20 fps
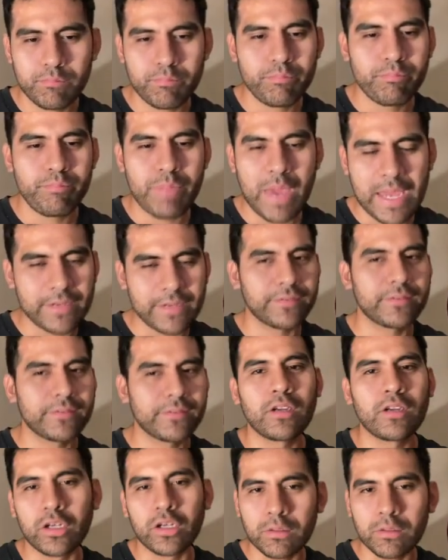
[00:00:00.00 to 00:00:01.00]
Pad
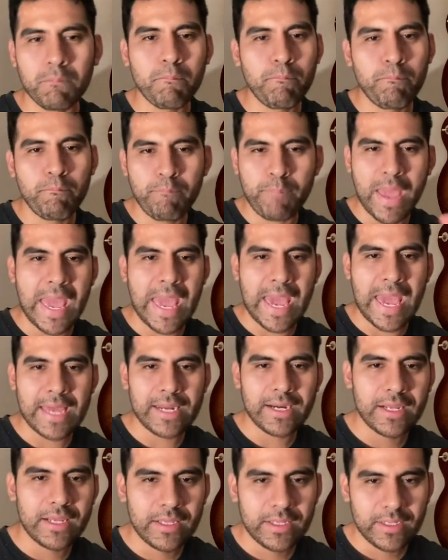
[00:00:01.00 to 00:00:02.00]
start. Pad
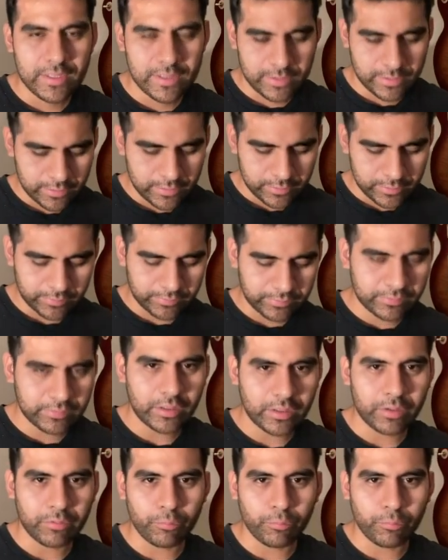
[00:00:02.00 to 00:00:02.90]
start.